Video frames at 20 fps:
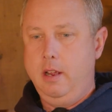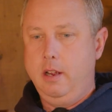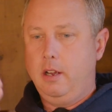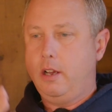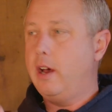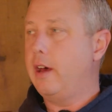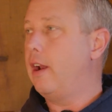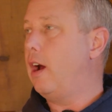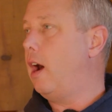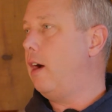
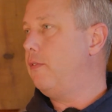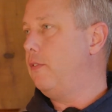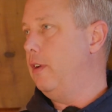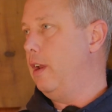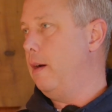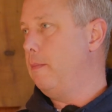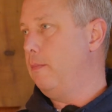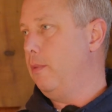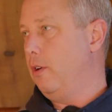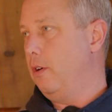cutoff
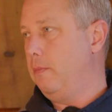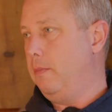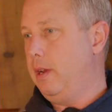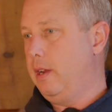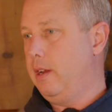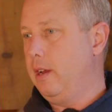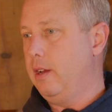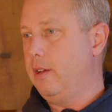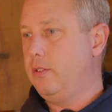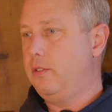number
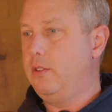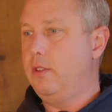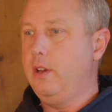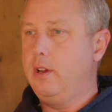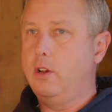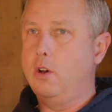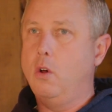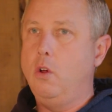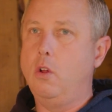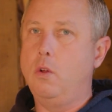because the
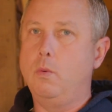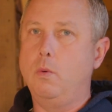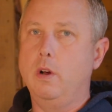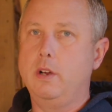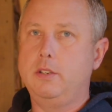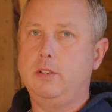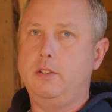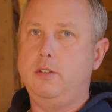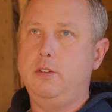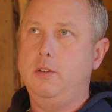goal
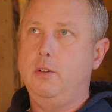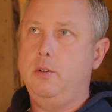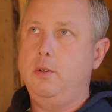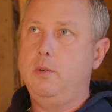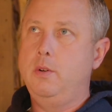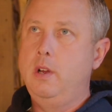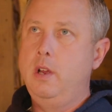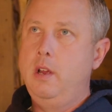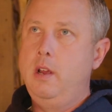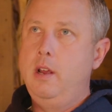was
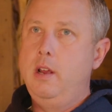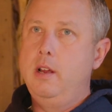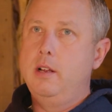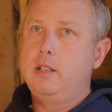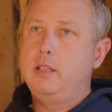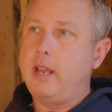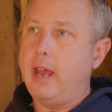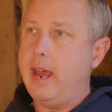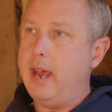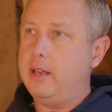to
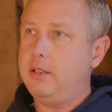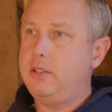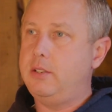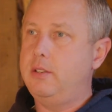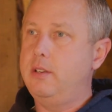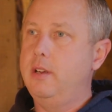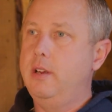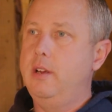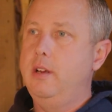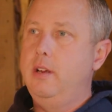
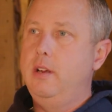test